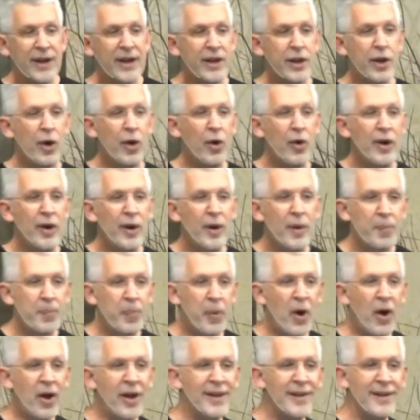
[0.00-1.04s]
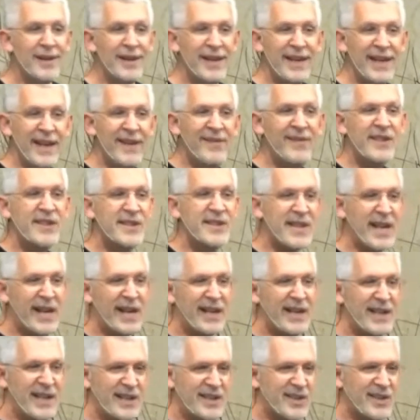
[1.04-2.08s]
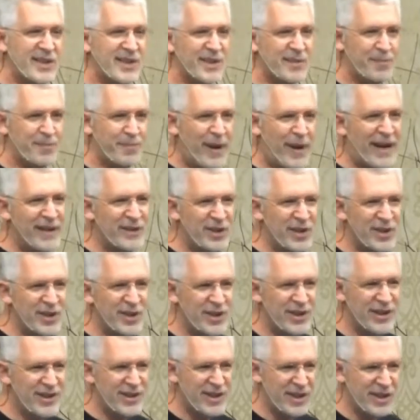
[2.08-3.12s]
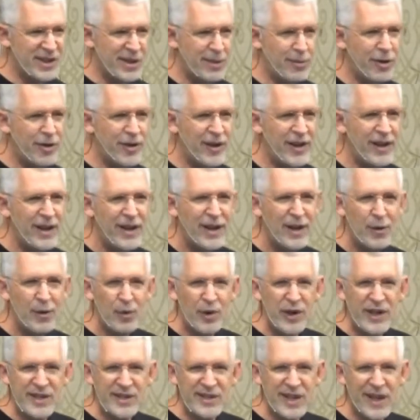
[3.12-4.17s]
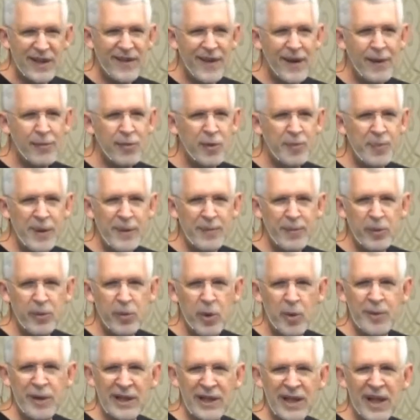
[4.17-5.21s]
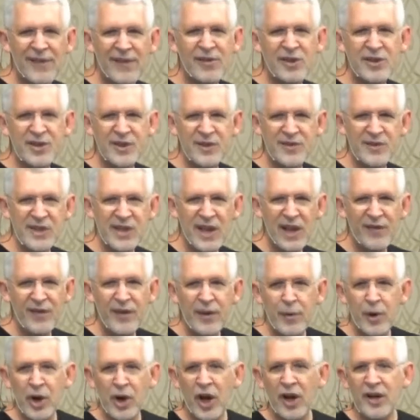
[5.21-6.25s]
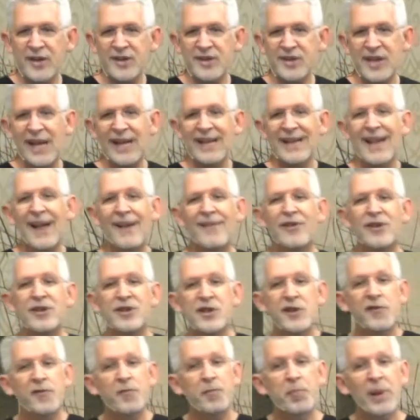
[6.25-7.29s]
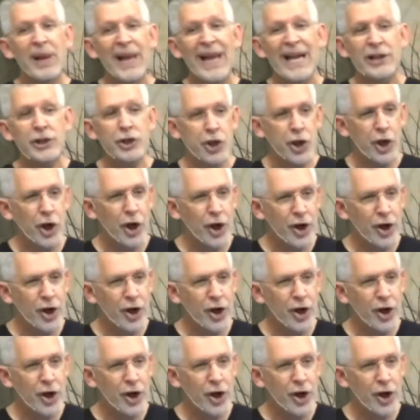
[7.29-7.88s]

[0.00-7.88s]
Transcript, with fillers: You know, Paul even said in his passage to Timothy, when he said they will, people will be lovers of self, he went on to say, lovers of pleasure.